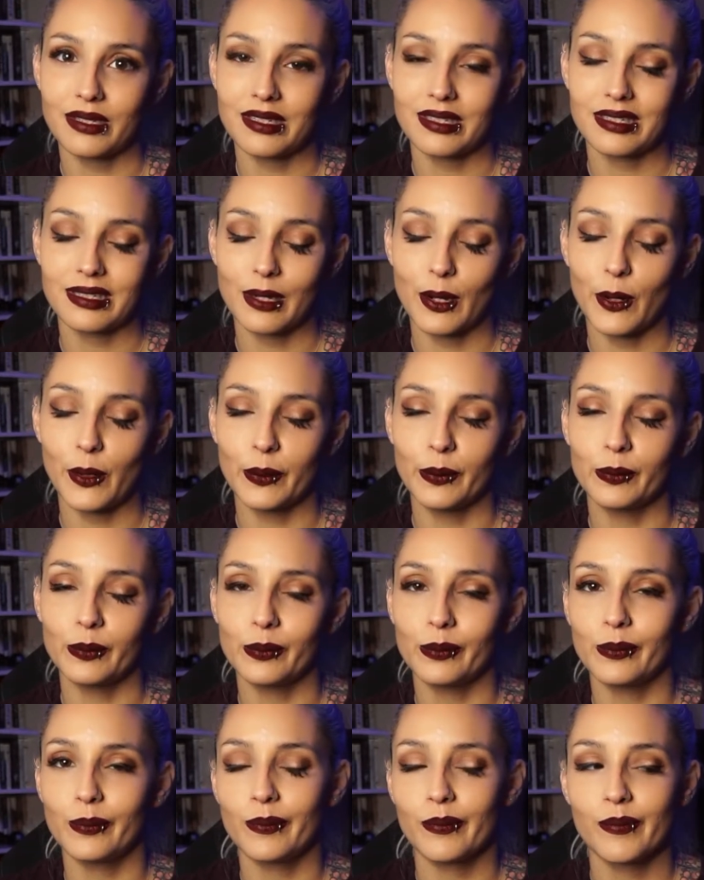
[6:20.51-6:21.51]
So
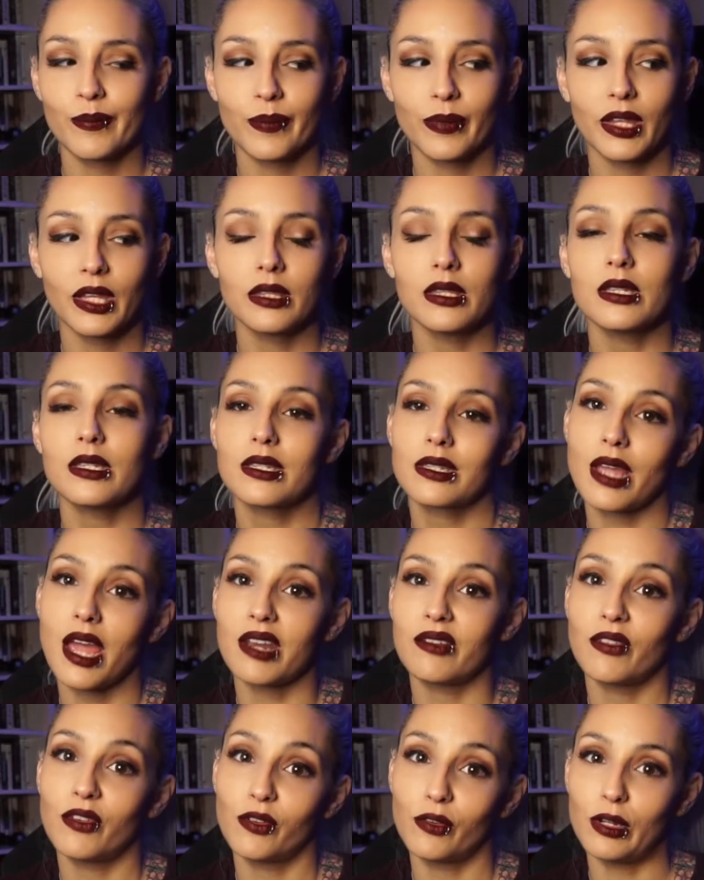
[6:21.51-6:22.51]
this is kind of
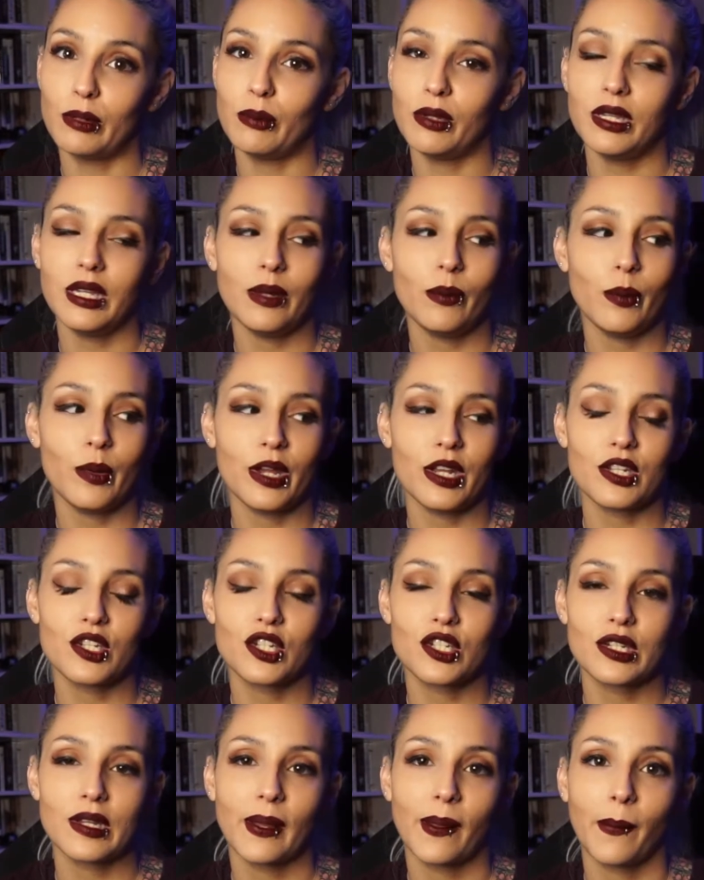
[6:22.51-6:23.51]
a freebie,
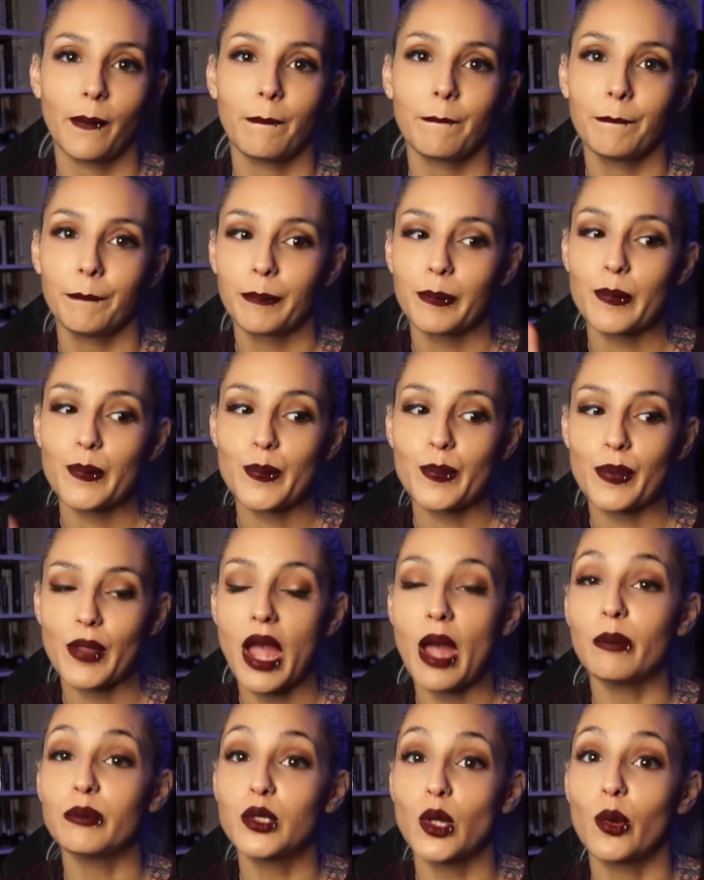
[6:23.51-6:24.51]
which
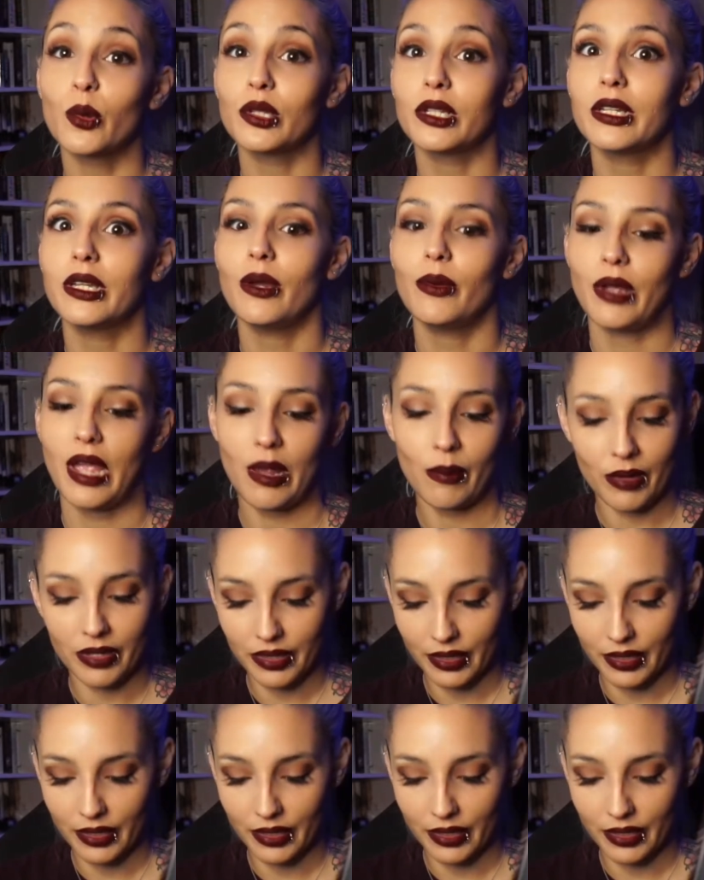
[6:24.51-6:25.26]
I'm totally okay with.